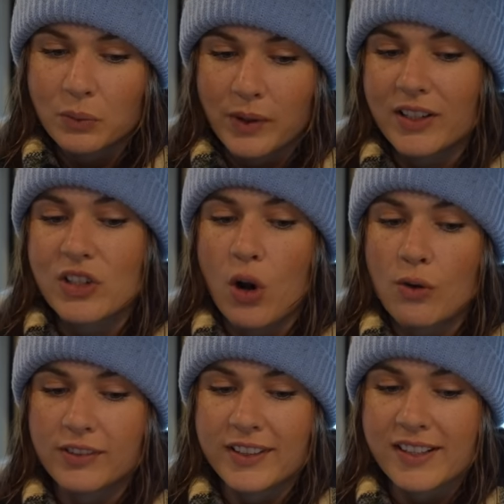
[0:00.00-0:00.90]
which
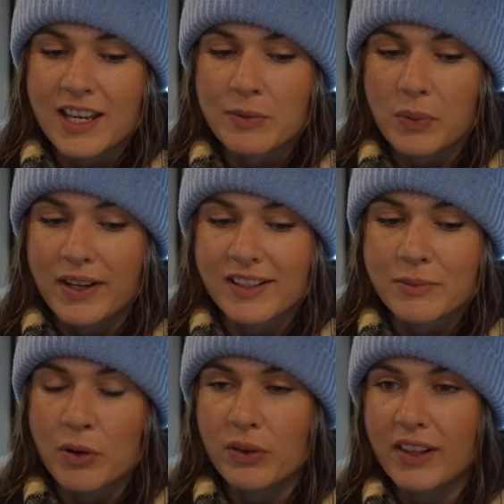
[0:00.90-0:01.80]
hopefully it keeps running
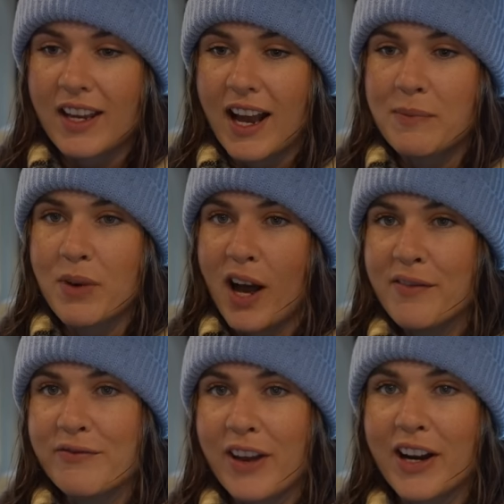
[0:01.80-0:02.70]
smoothly, I'm not
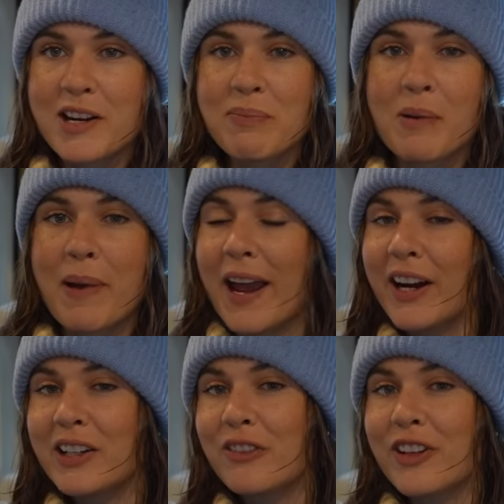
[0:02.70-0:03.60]
very
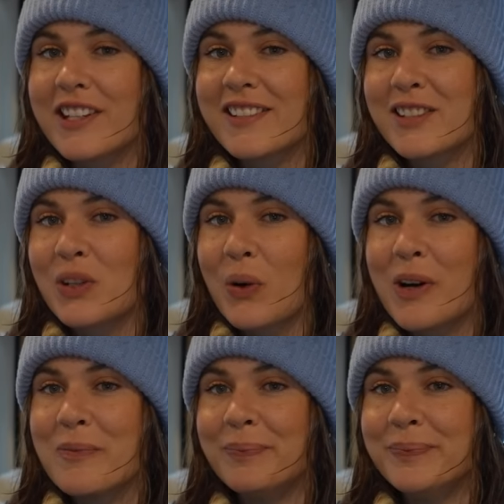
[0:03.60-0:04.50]
prepared for this
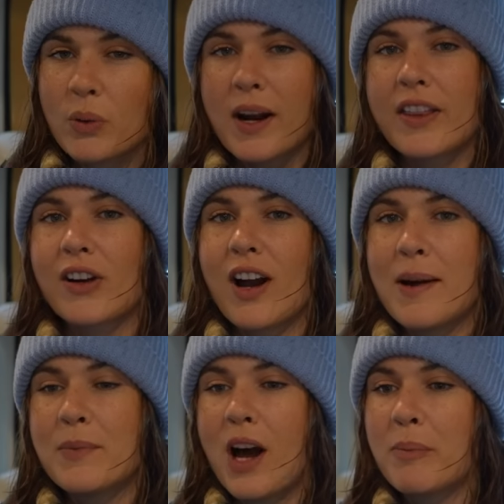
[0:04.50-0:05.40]
storm, or rather,
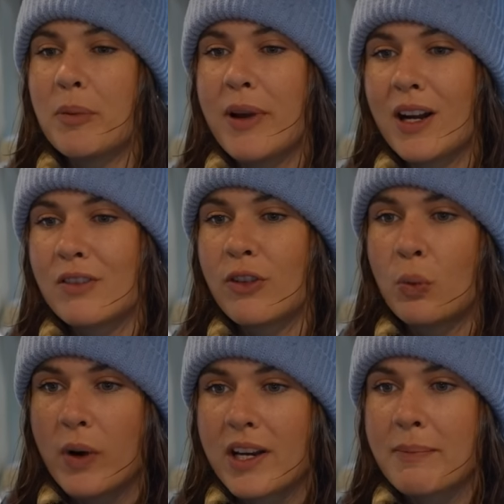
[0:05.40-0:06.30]
I'm not prepared for
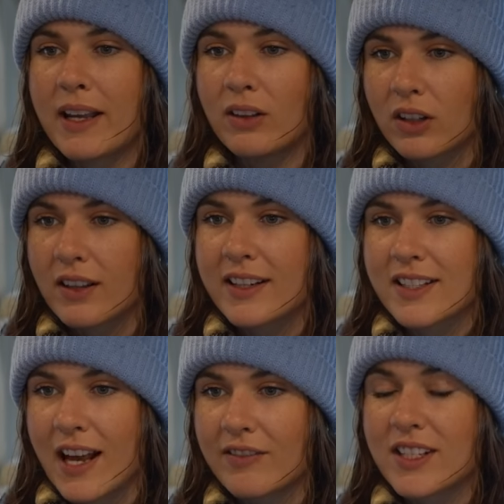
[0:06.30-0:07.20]
what it might look like
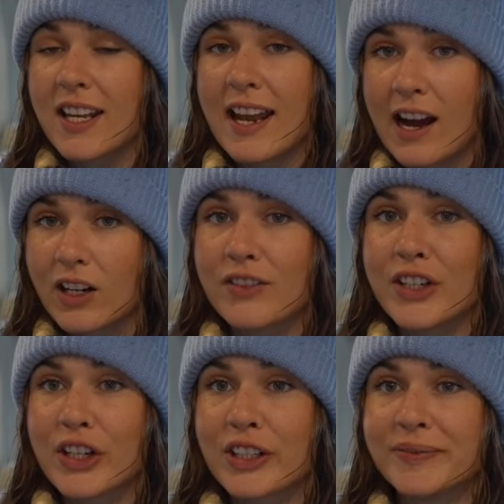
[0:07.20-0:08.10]
to have to get out of
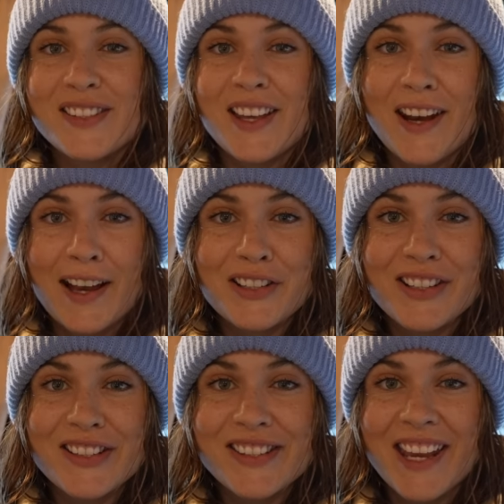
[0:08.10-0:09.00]
here. sun
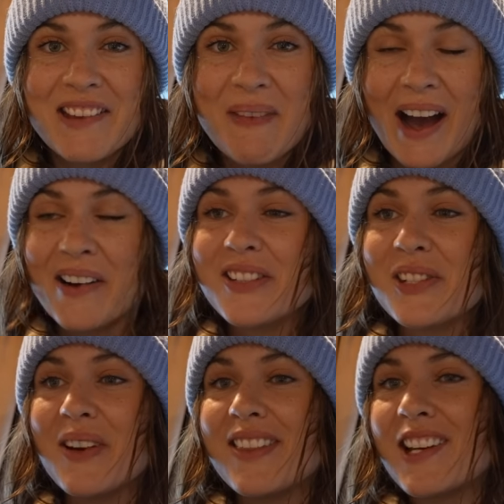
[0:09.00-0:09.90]
actually just came out,
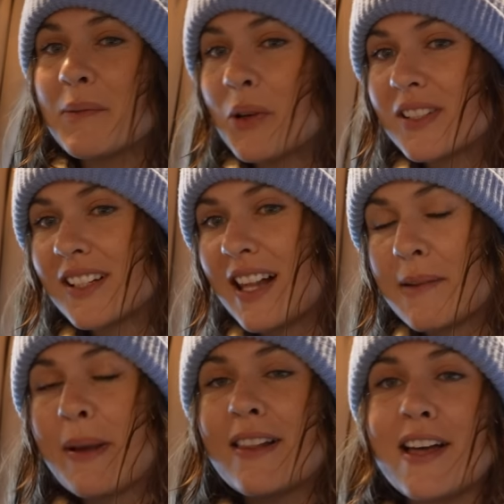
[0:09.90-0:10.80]
so I think I'm going to
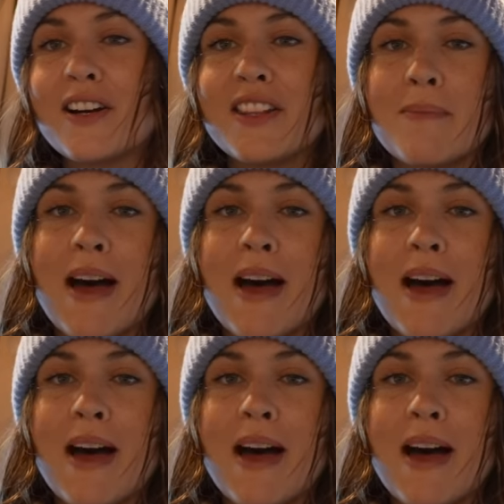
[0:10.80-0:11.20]
climb my ladder in the